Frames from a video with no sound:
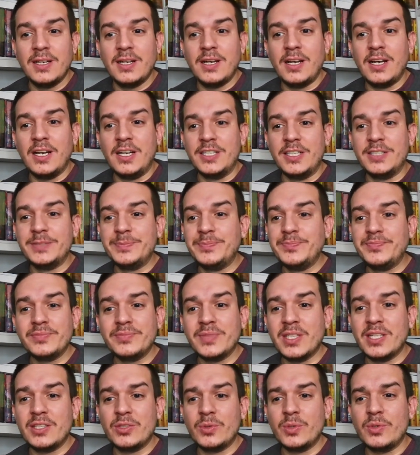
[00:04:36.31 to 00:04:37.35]

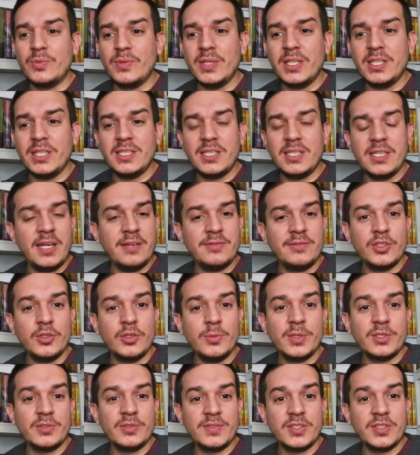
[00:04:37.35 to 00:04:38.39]
So it really didn't have too
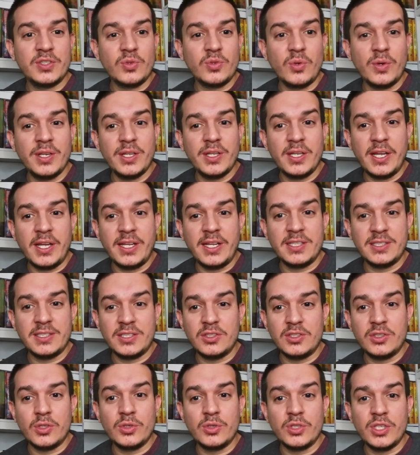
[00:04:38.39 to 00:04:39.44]
much of a story, I guess,
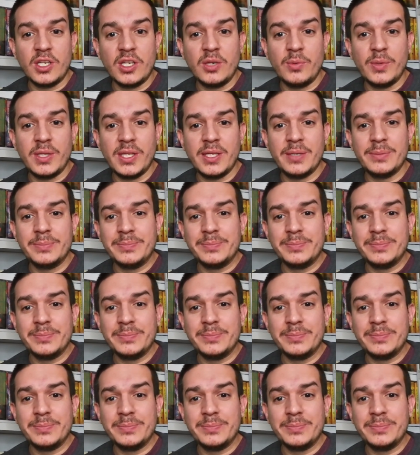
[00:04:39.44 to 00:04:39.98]
associated with it.